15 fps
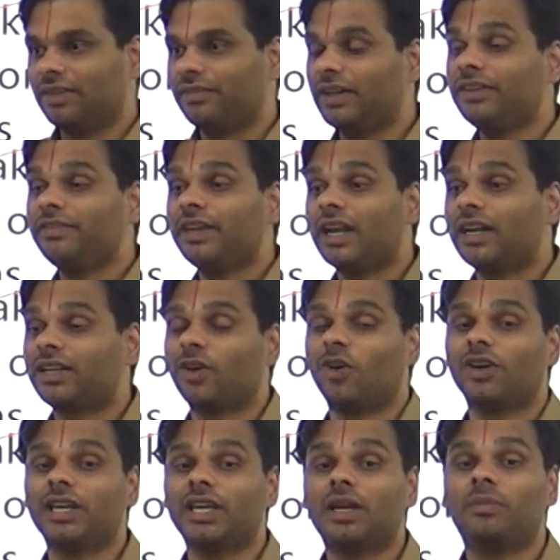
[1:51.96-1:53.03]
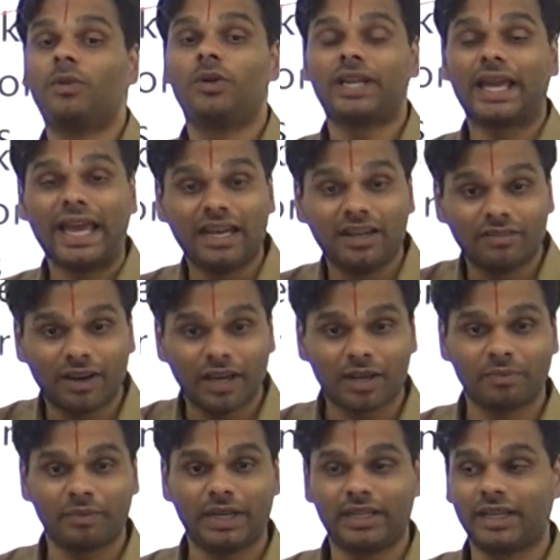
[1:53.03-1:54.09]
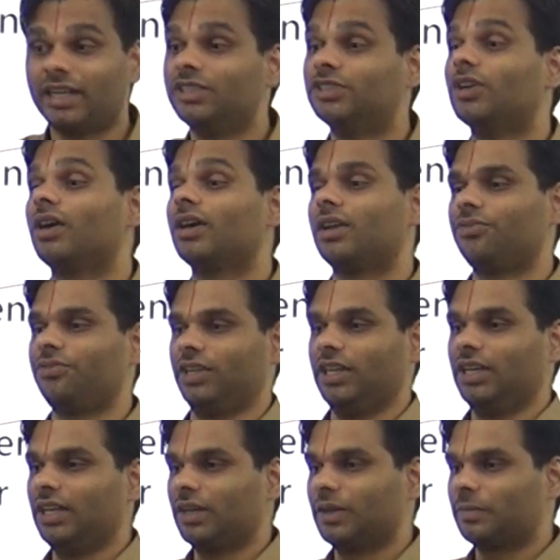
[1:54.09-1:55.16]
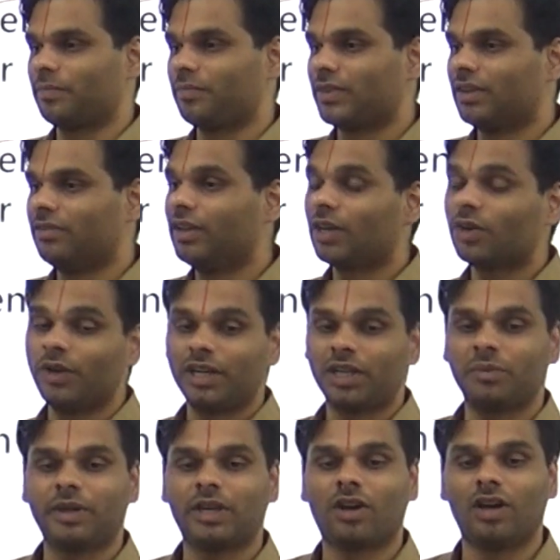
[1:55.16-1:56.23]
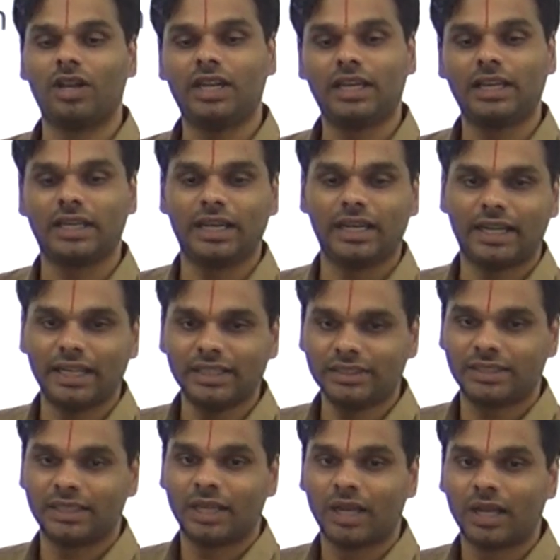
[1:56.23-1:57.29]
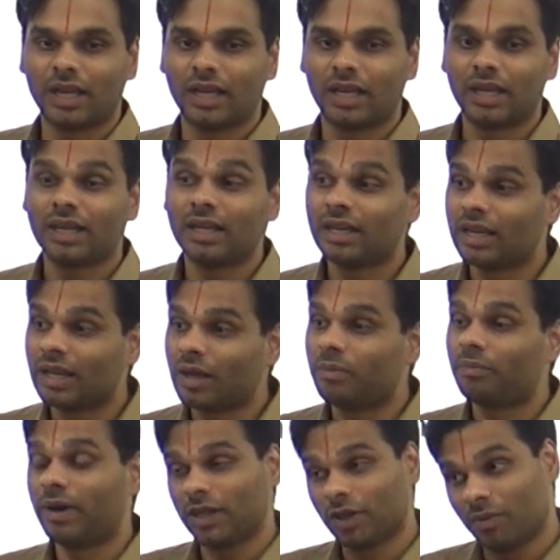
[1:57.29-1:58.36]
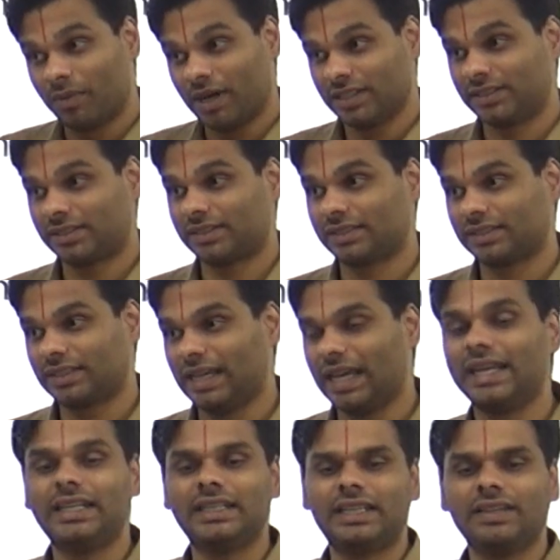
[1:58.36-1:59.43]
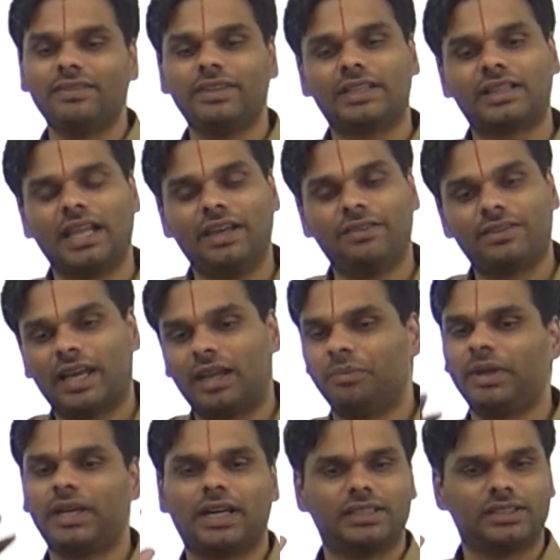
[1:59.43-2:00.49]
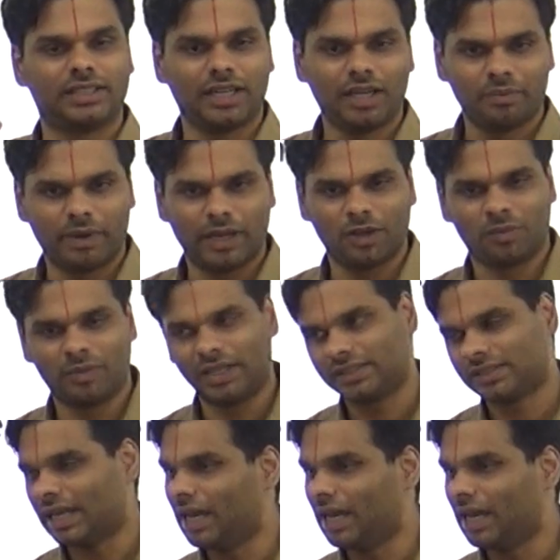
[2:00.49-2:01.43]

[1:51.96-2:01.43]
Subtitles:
When we are talking about environment and geography, we are going to be calling it as biomass. Anything with life can be considered biomass.